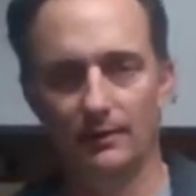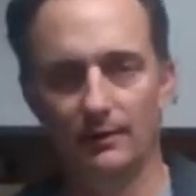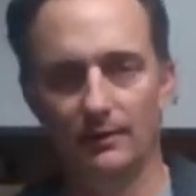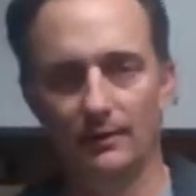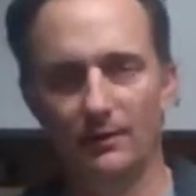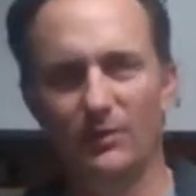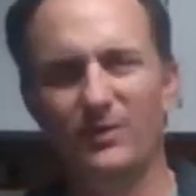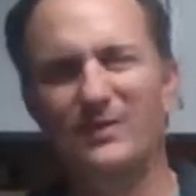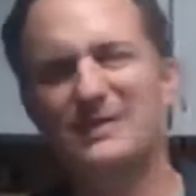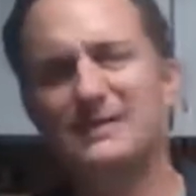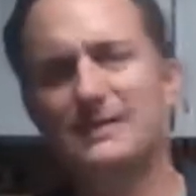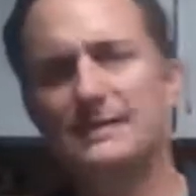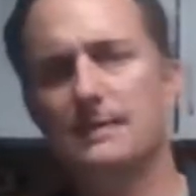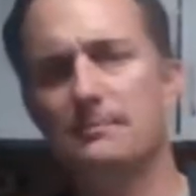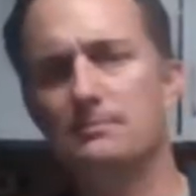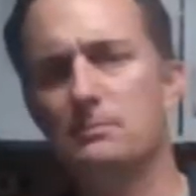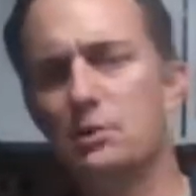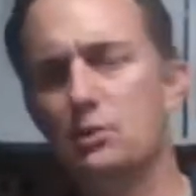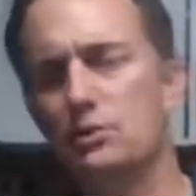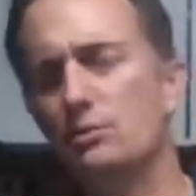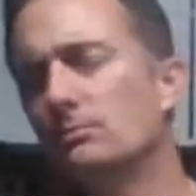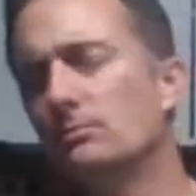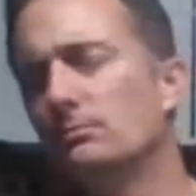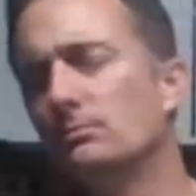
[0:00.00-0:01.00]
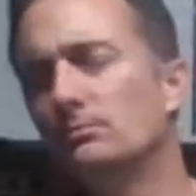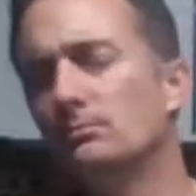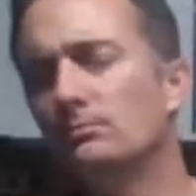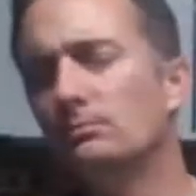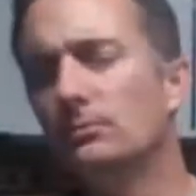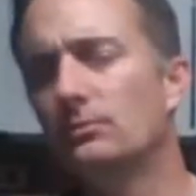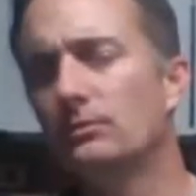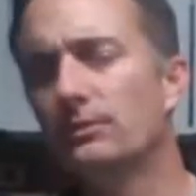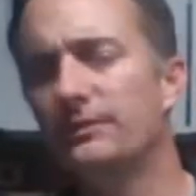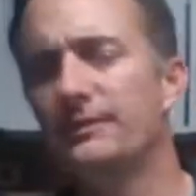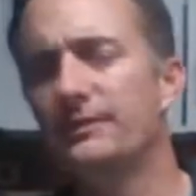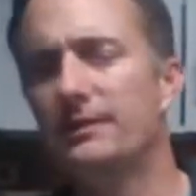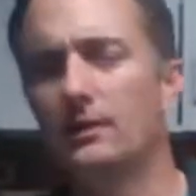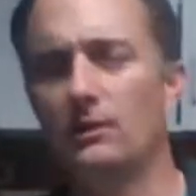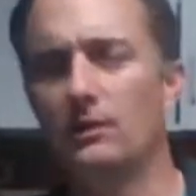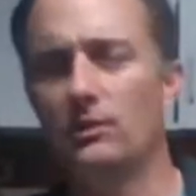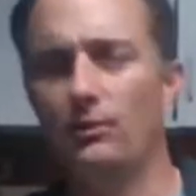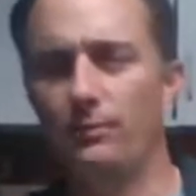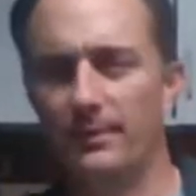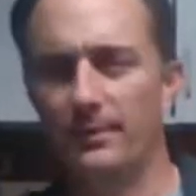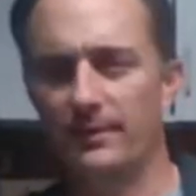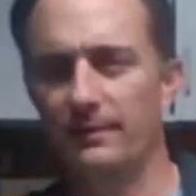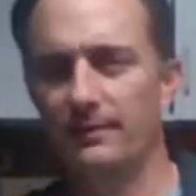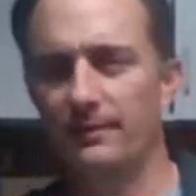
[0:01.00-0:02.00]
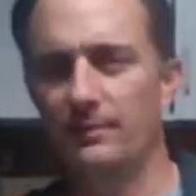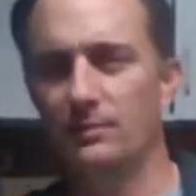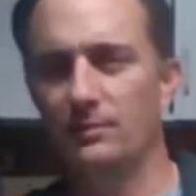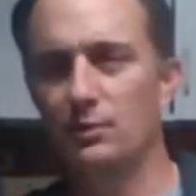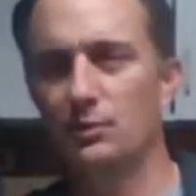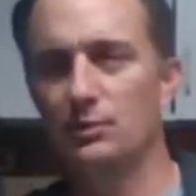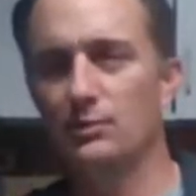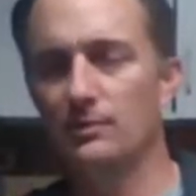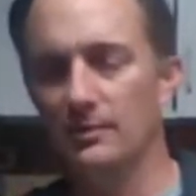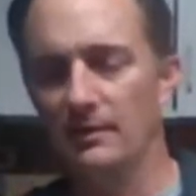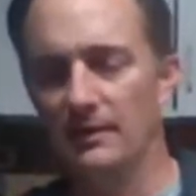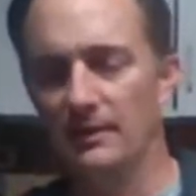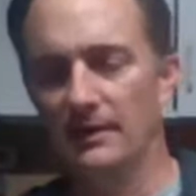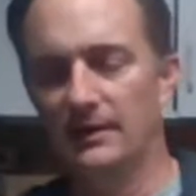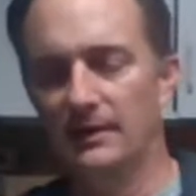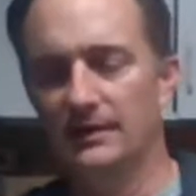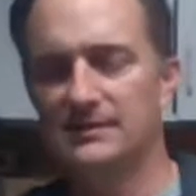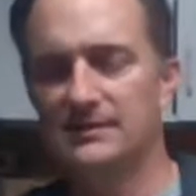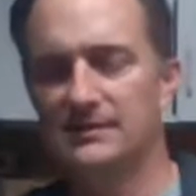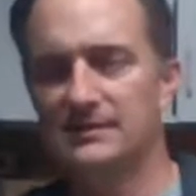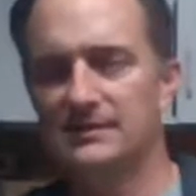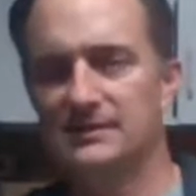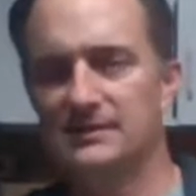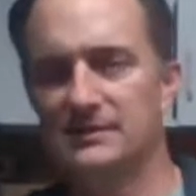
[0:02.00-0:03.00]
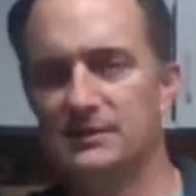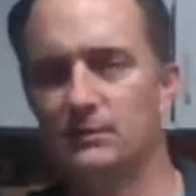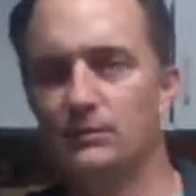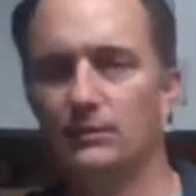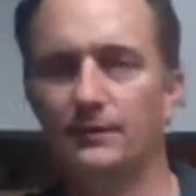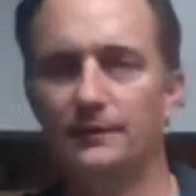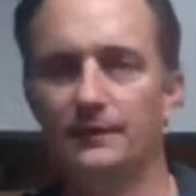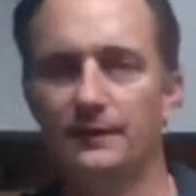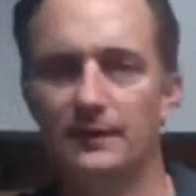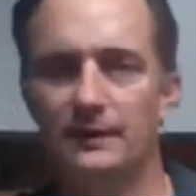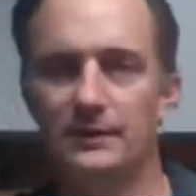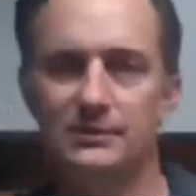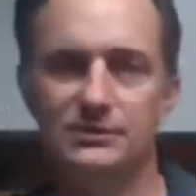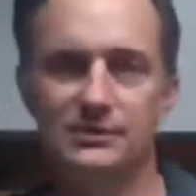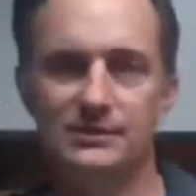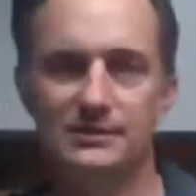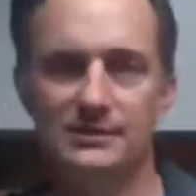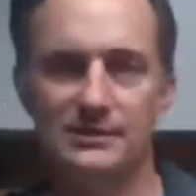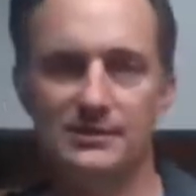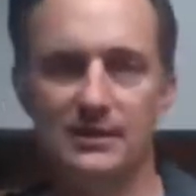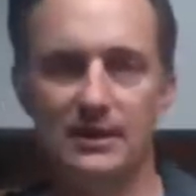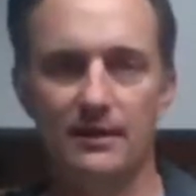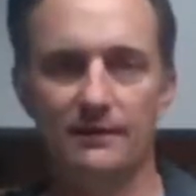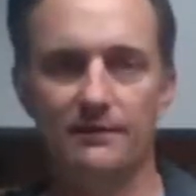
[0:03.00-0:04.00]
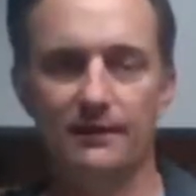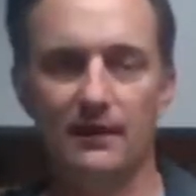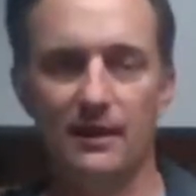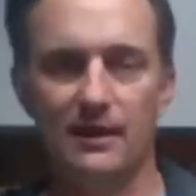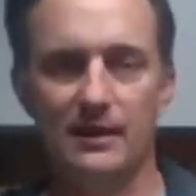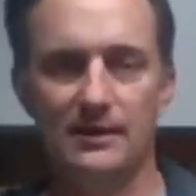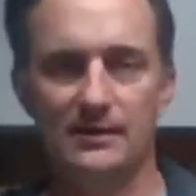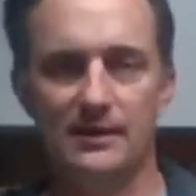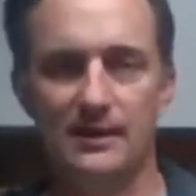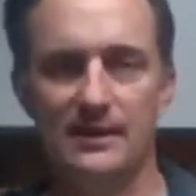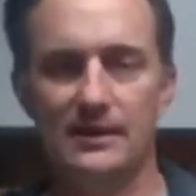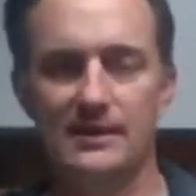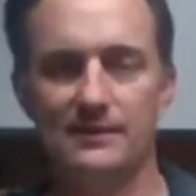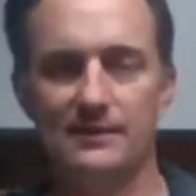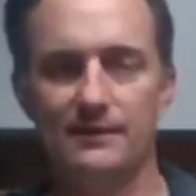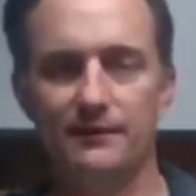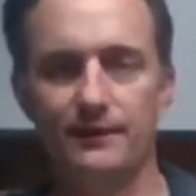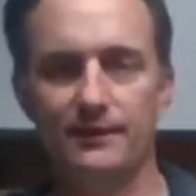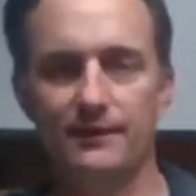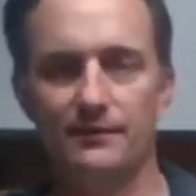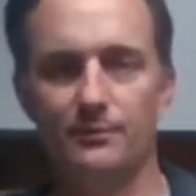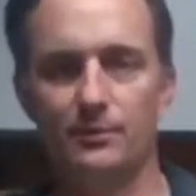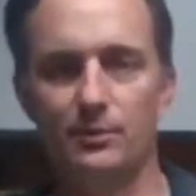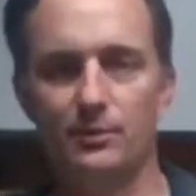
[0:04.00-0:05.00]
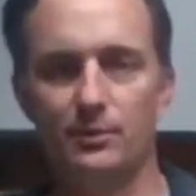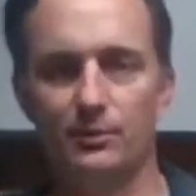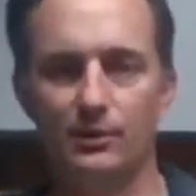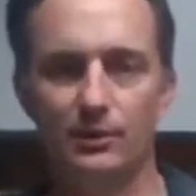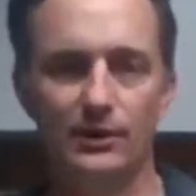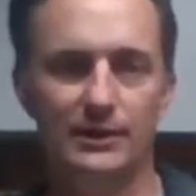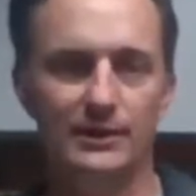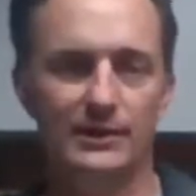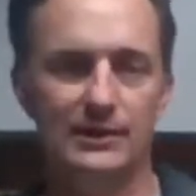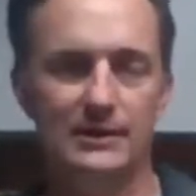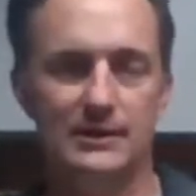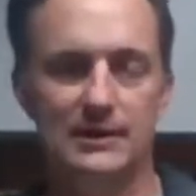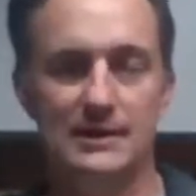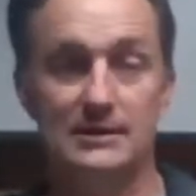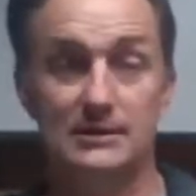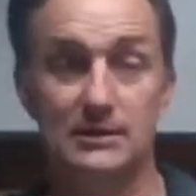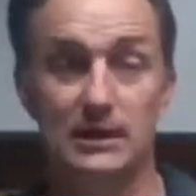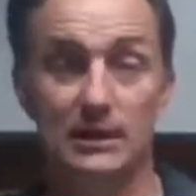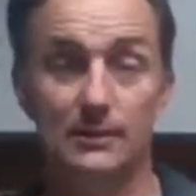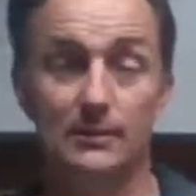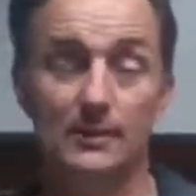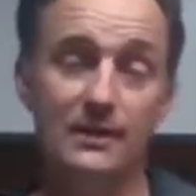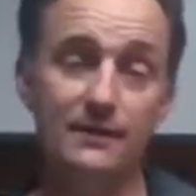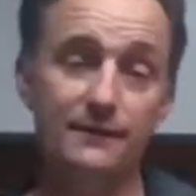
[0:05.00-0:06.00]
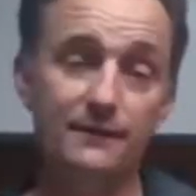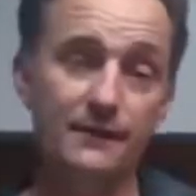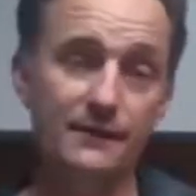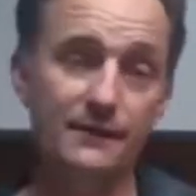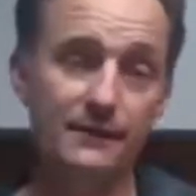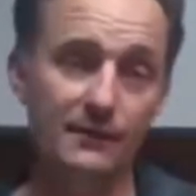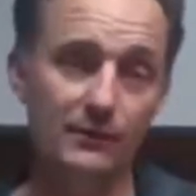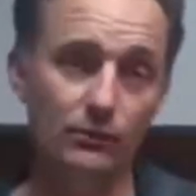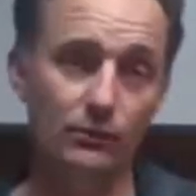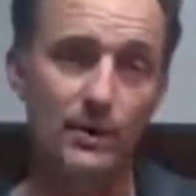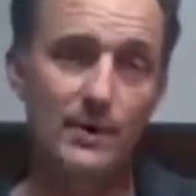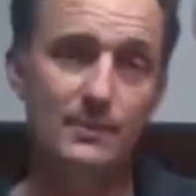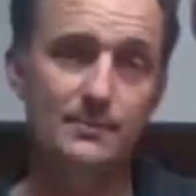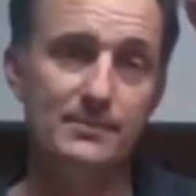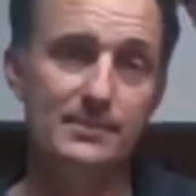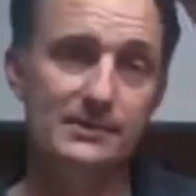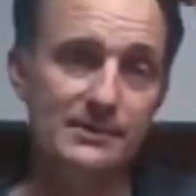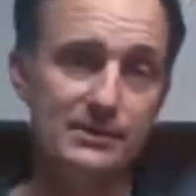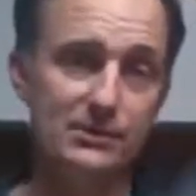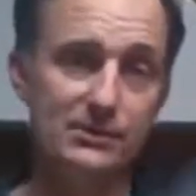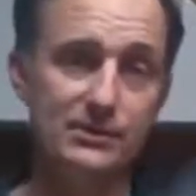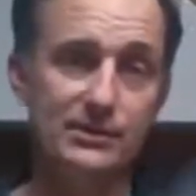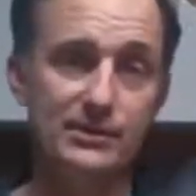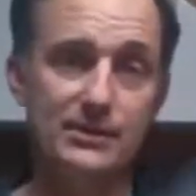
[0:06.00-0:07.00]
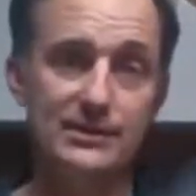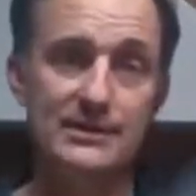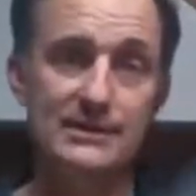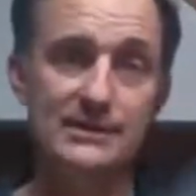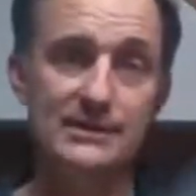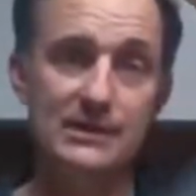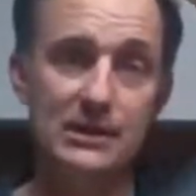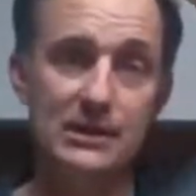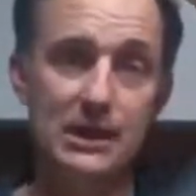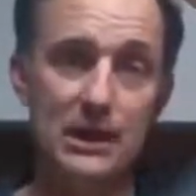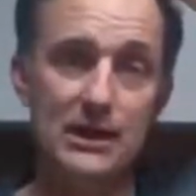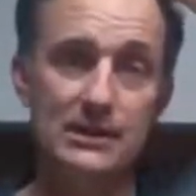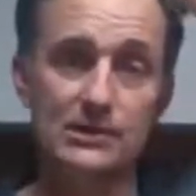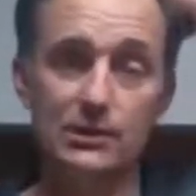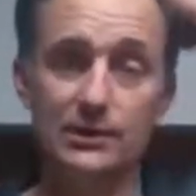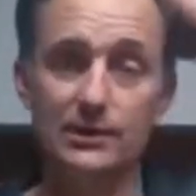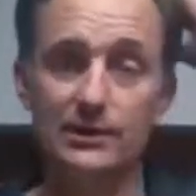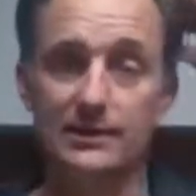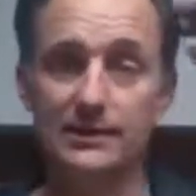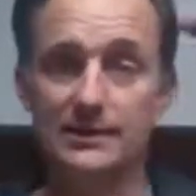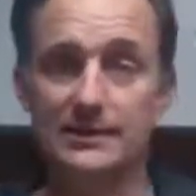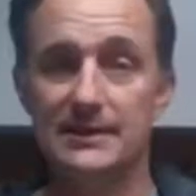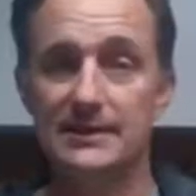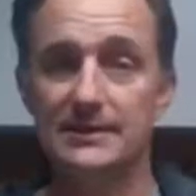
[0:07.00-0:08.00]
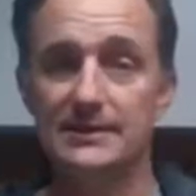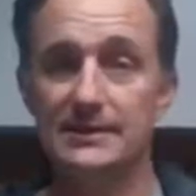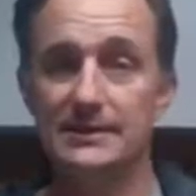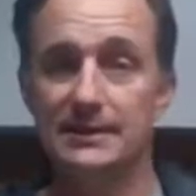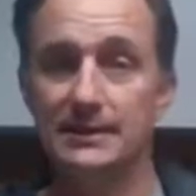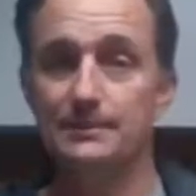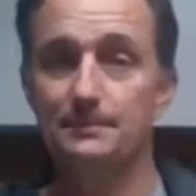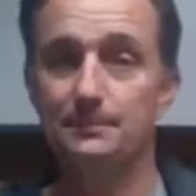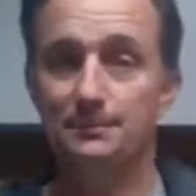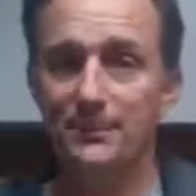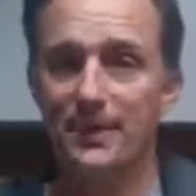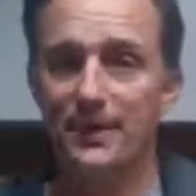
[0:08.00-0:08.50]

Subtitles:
We can see the moon. We can see a little bit of the moon, because it still reflects just enough light that it's visible during the daytime, if it's in the right position in the sky during the daytime.